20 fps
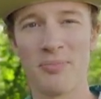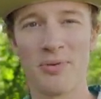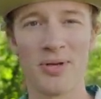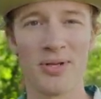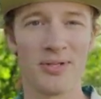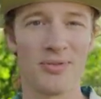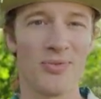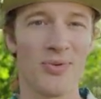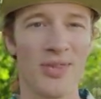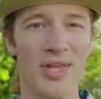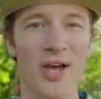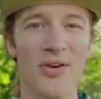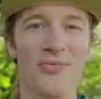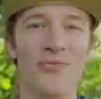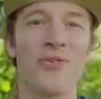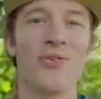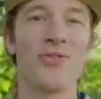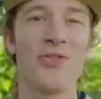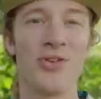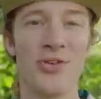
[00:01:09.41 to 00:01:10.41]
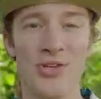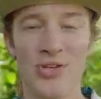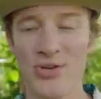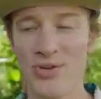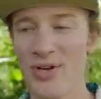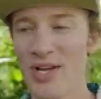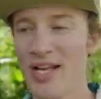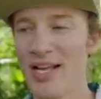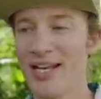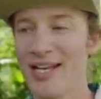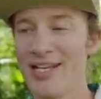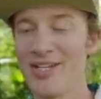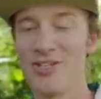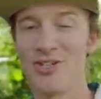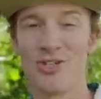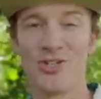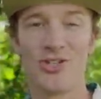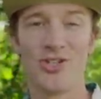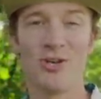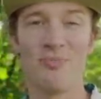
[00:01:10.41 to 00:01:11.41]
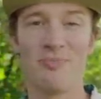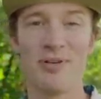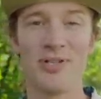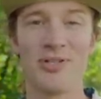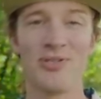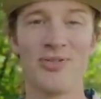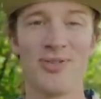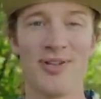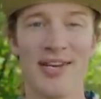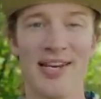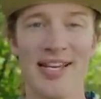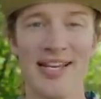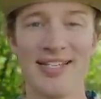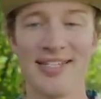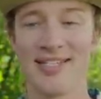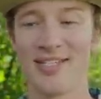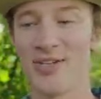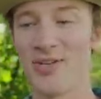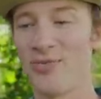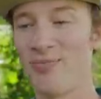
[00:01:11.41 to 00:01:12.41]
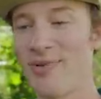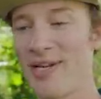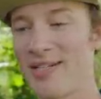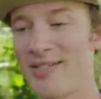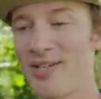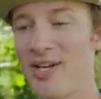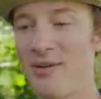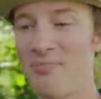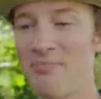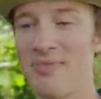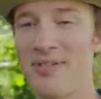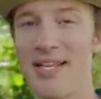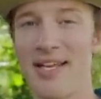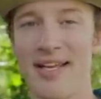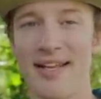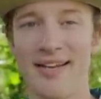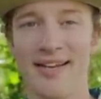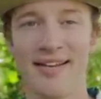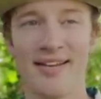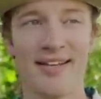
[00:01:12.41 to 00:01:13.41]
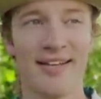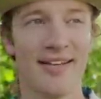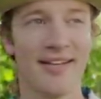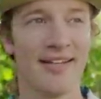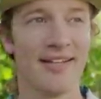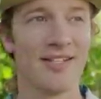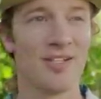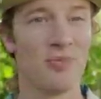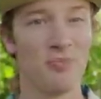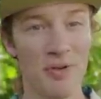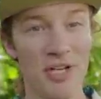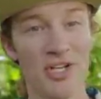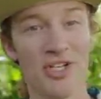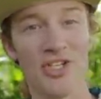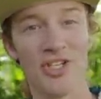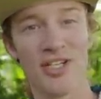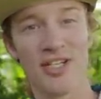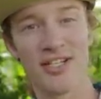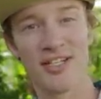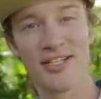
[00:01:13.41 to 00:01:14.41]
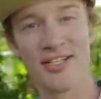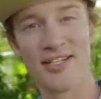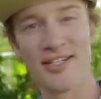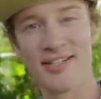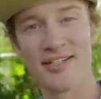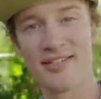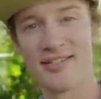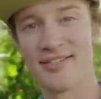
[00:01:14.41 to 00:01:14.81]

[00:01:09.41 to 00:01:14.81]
But without further ado, let's just jump into the list of my top 10 species